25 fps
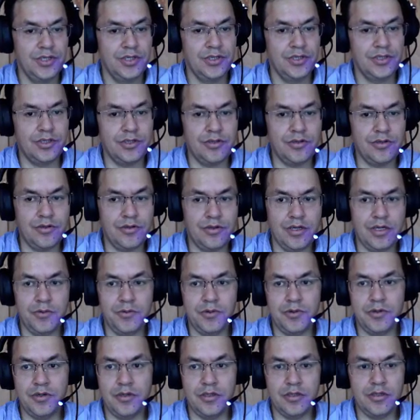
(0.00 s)
So today
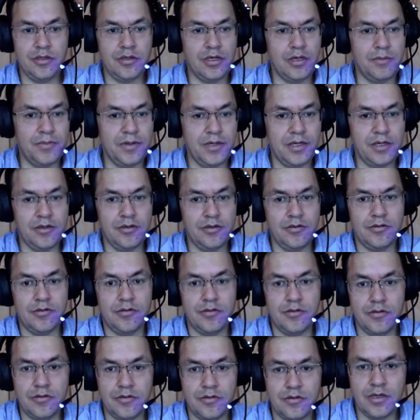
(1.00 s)
we're gonna talk about
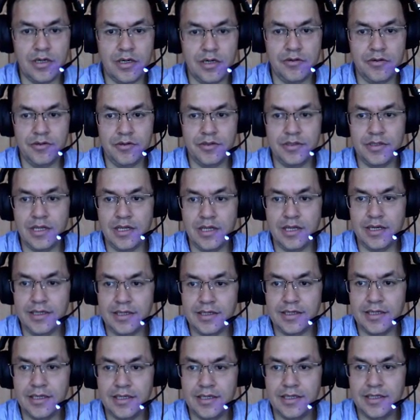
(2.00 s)
how it's
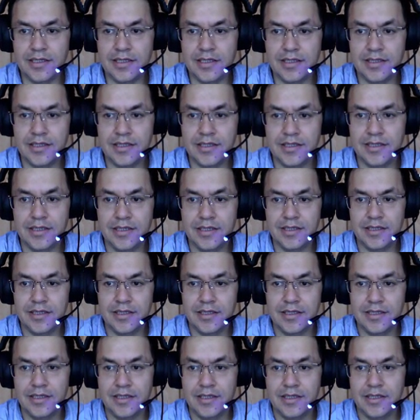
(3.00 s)
like
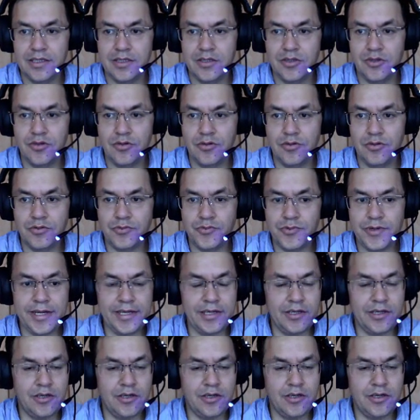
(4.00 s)
to
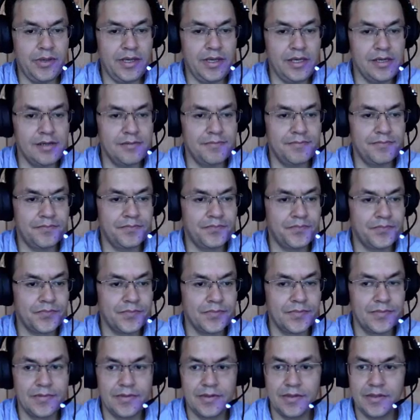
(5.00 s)
write copy
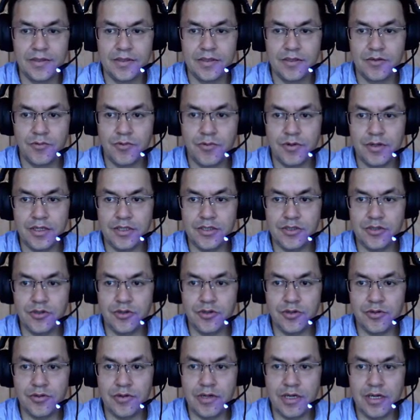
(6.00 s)
when it's
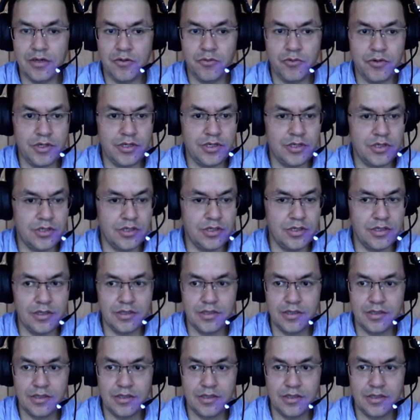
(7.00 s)
not your language.